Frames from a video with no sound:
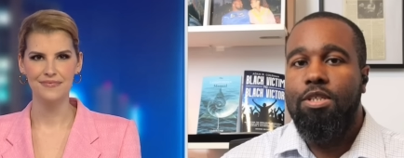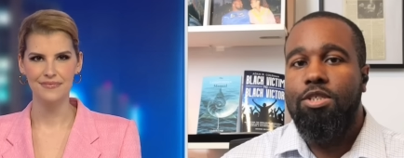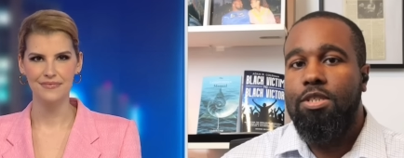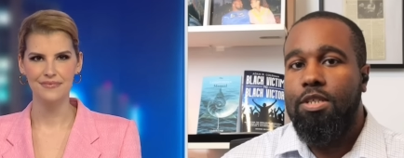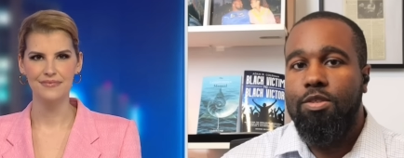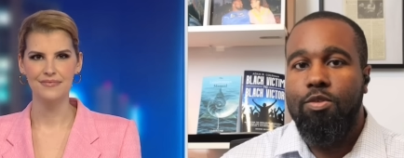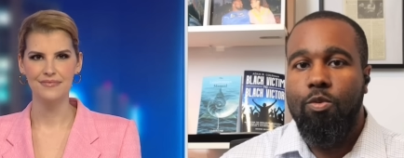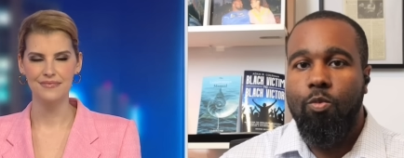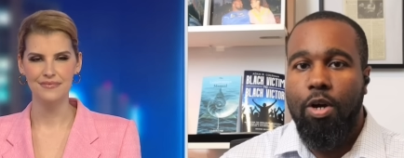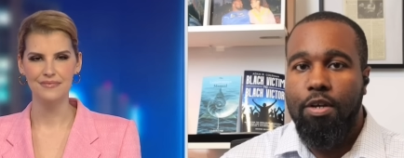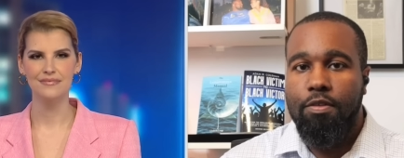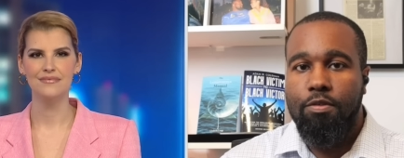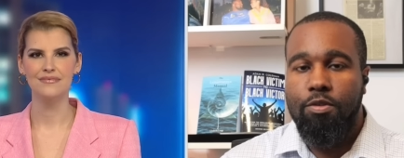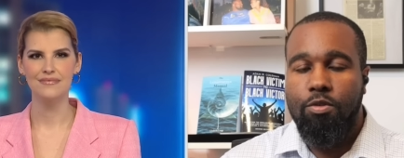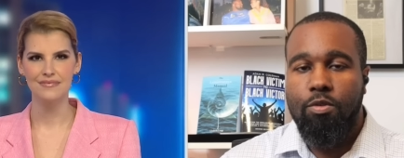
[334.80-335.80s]
Speaker 1: as to why they're
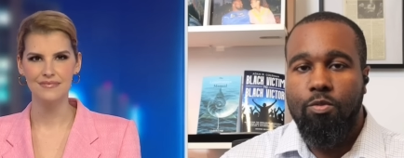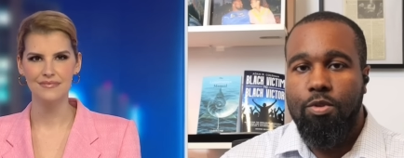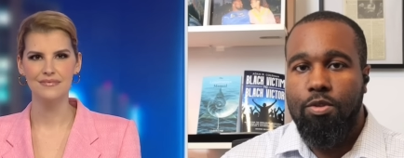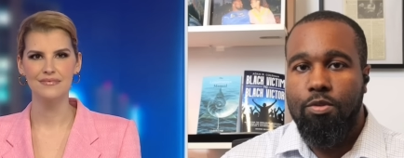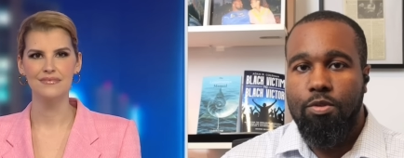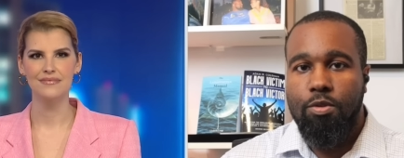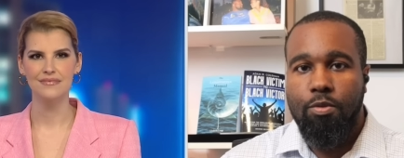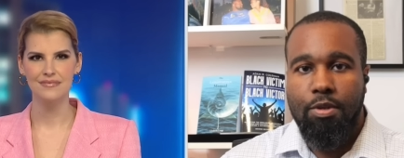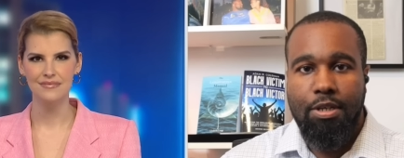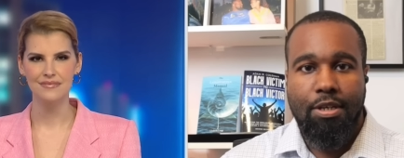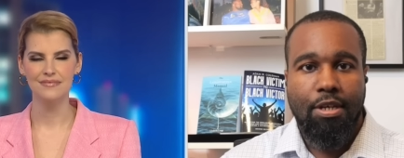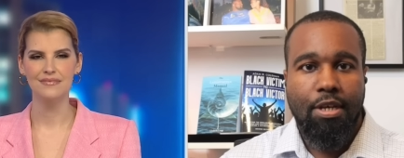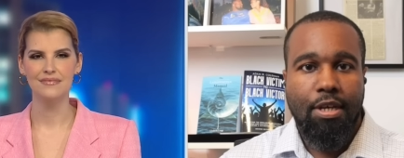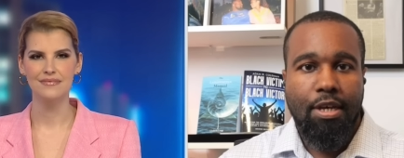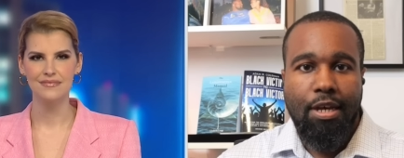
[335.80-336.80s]
doing what they're doing,
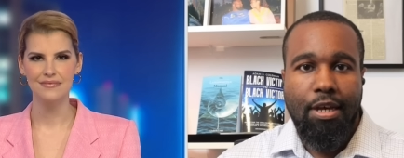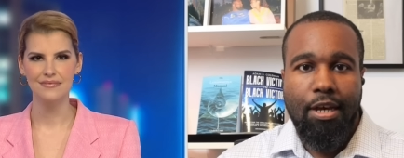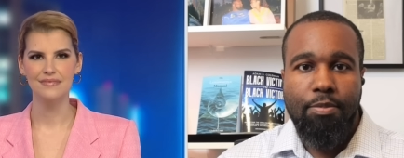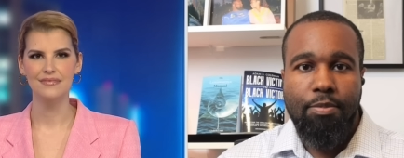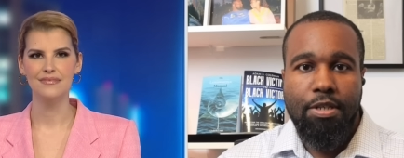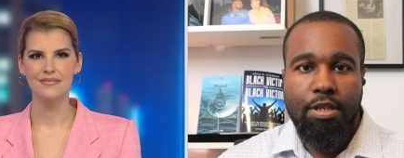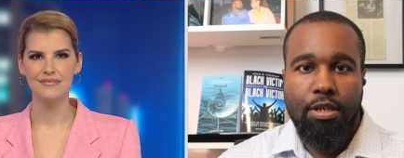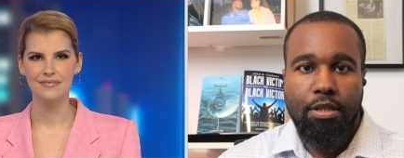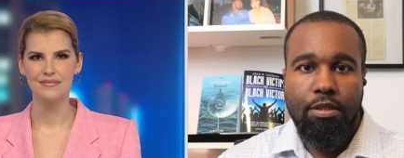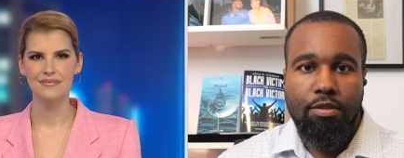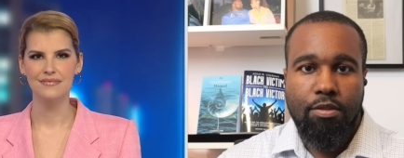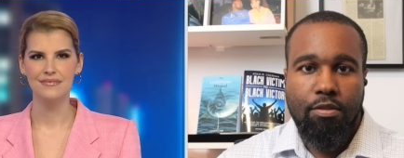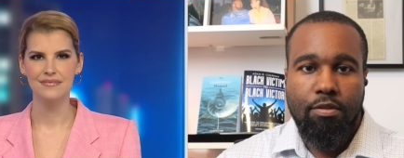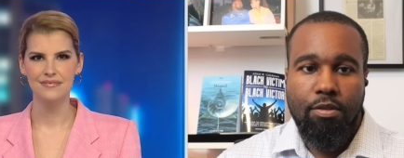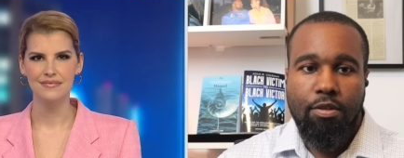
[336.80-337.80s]

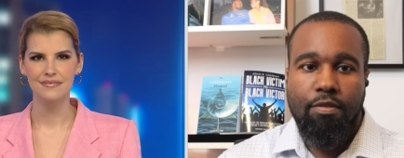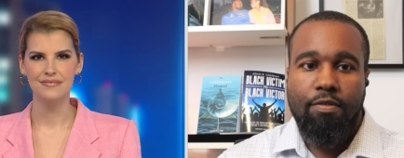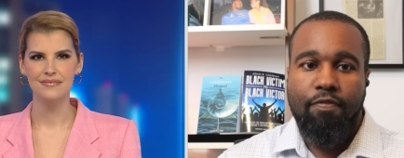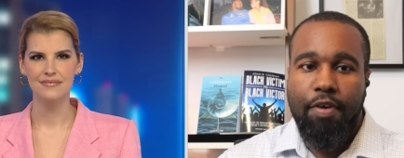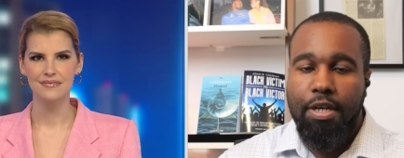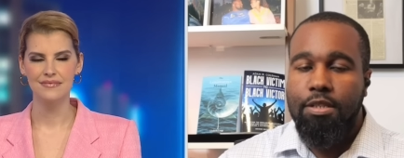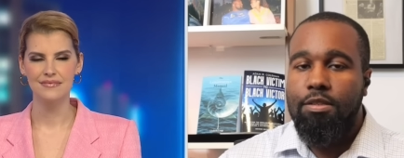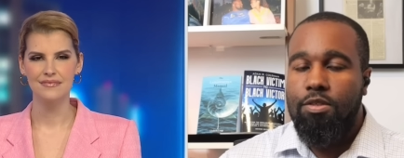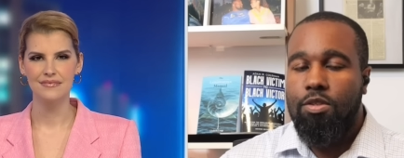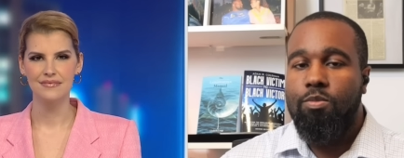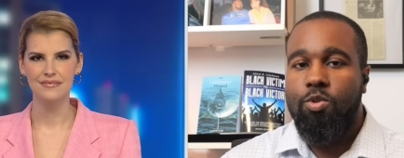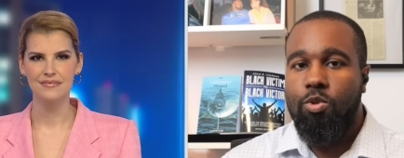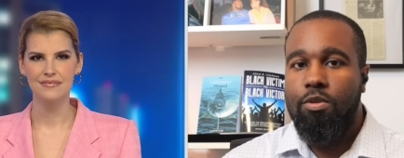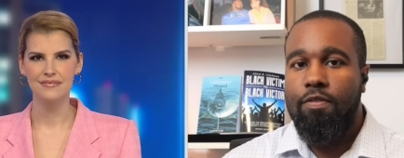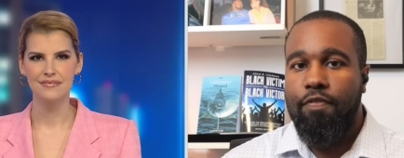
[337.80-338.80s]
because they're finding some
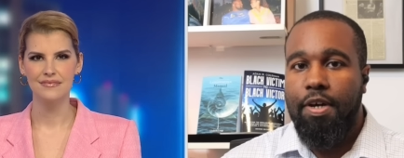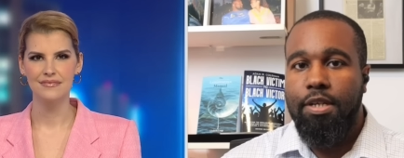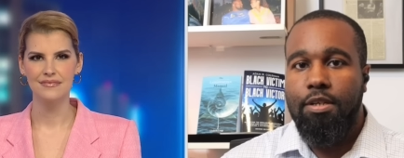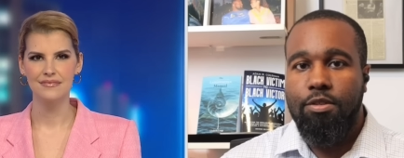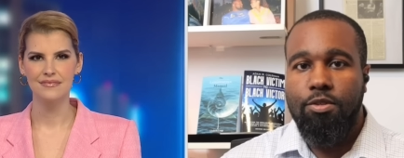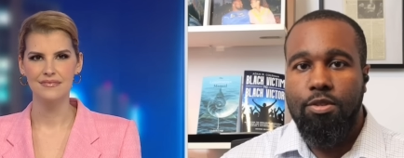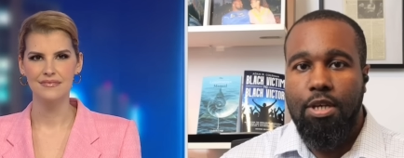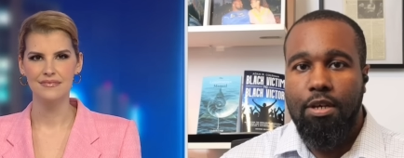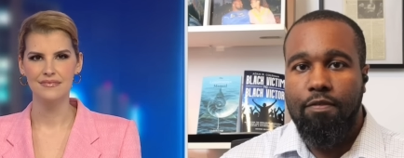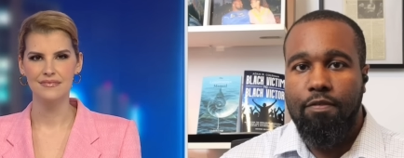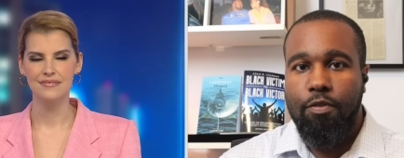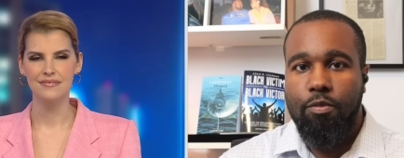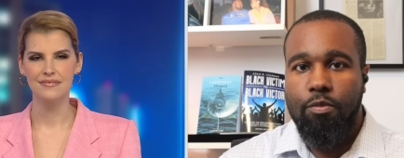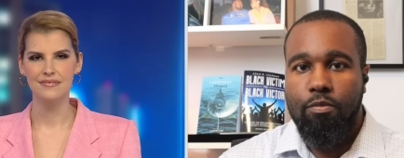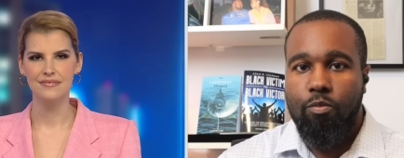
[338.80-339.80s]
sort of financial gain
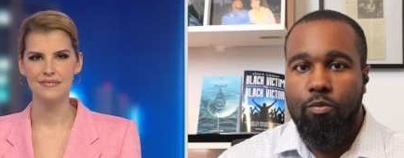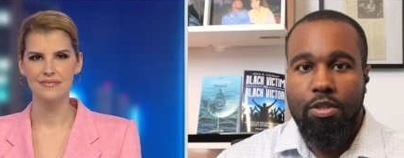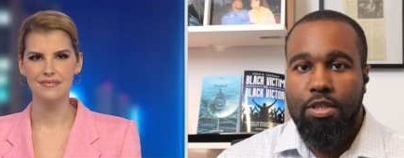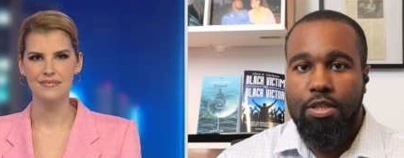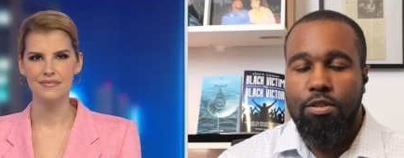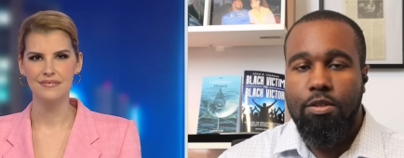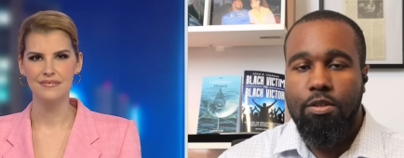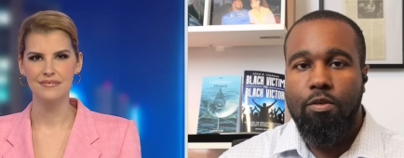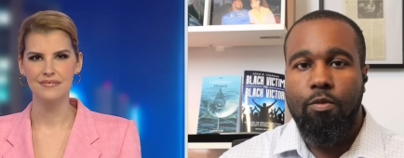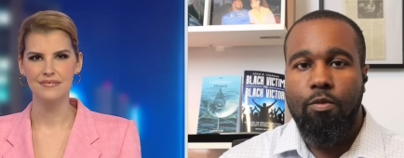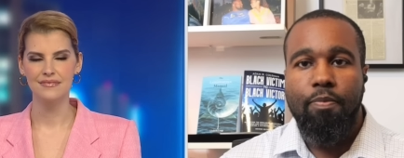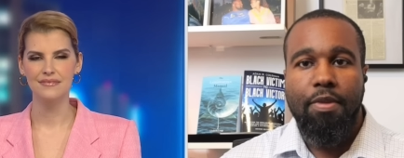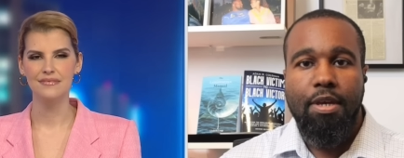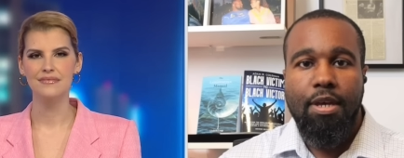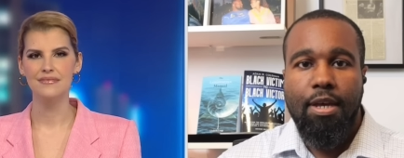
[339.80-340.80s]
for what they do.
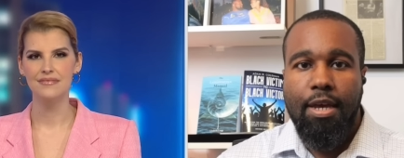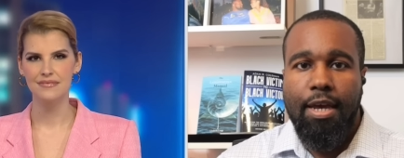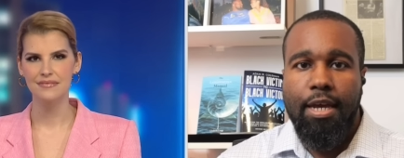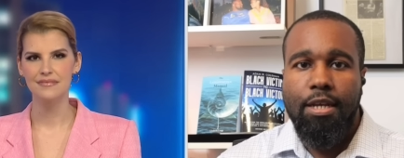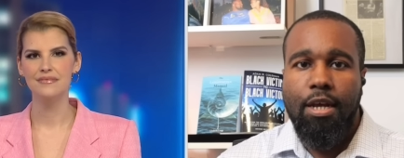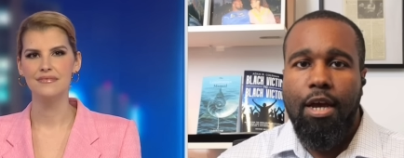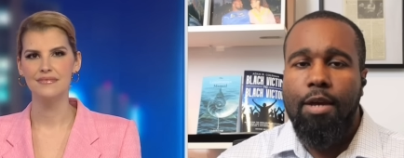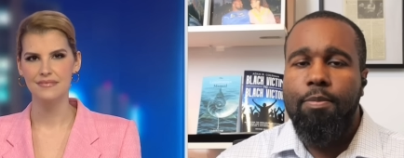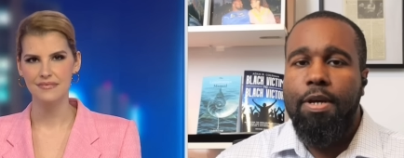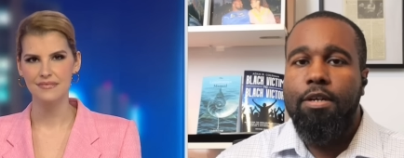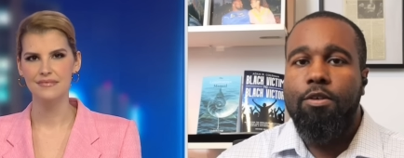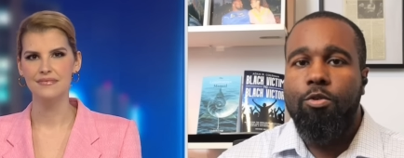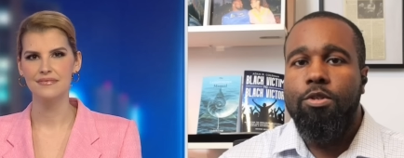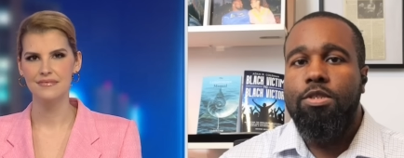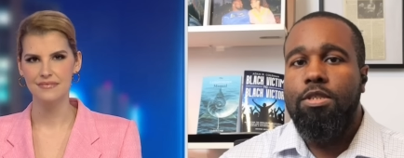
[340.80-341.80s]
And I bet
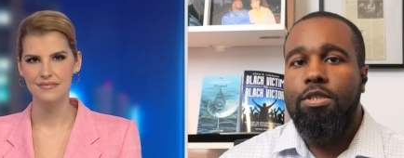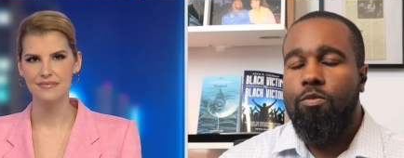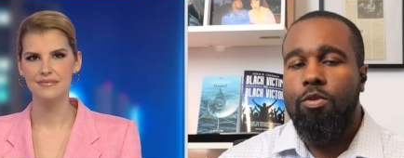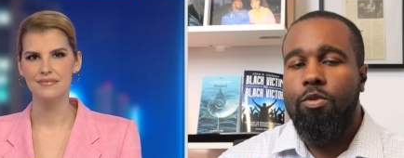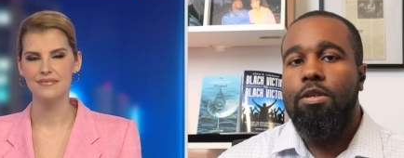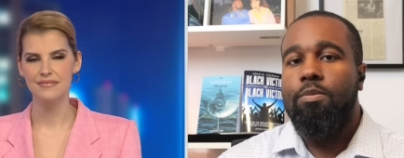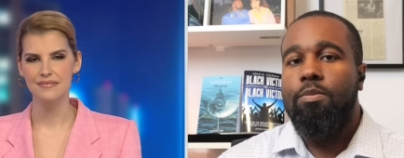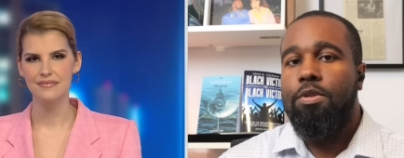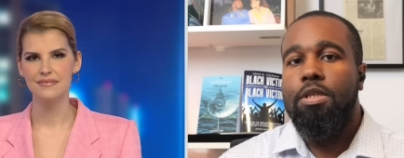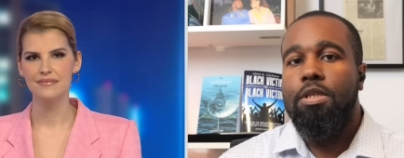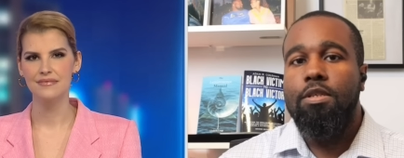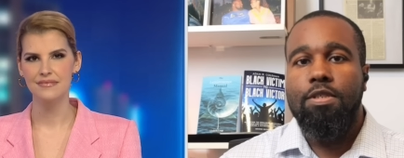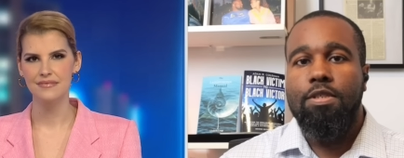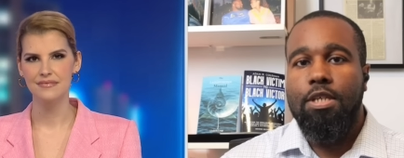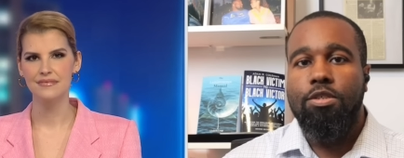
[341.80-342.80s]
Kristen really
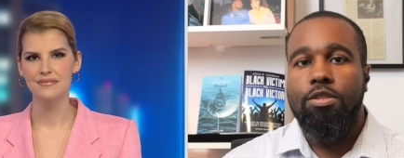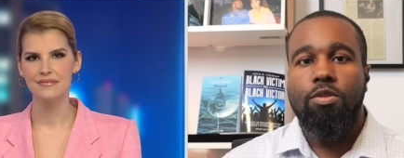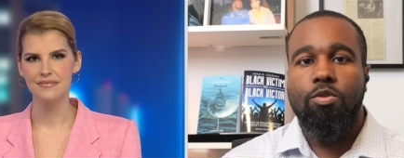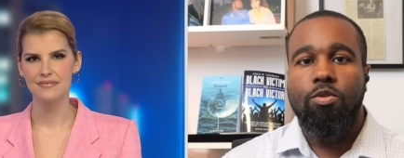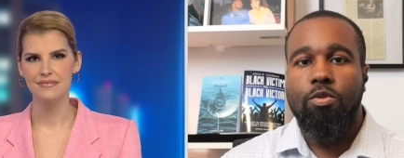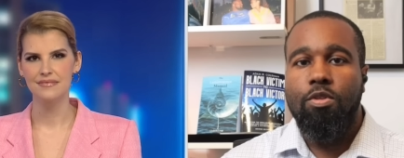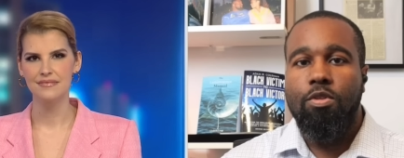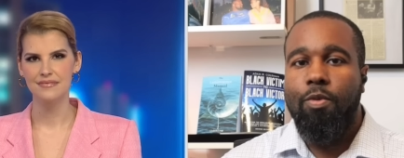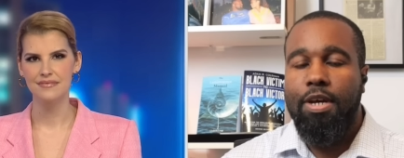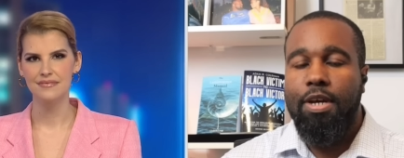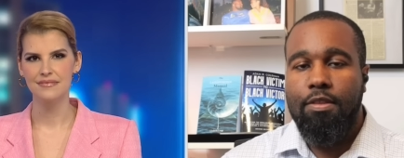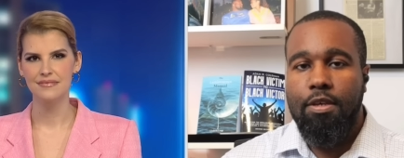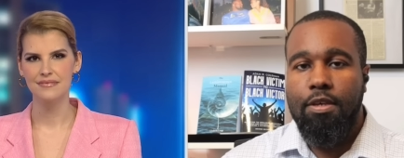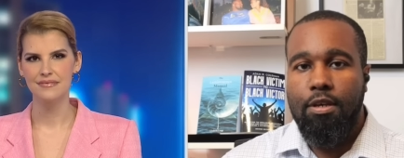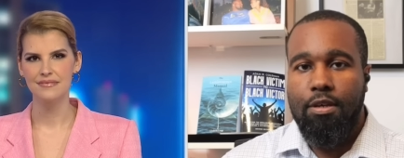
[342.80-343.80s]
believes that she's doing the right
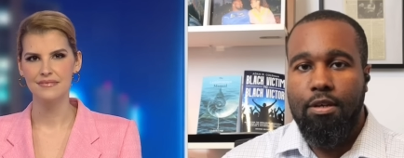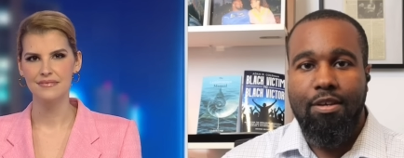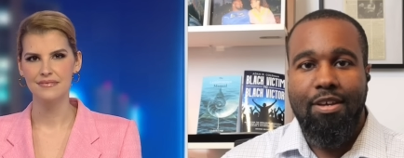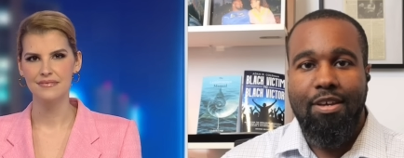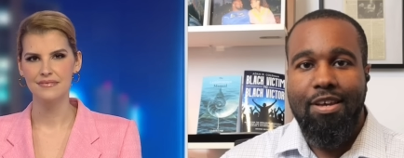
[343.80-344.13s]
thing.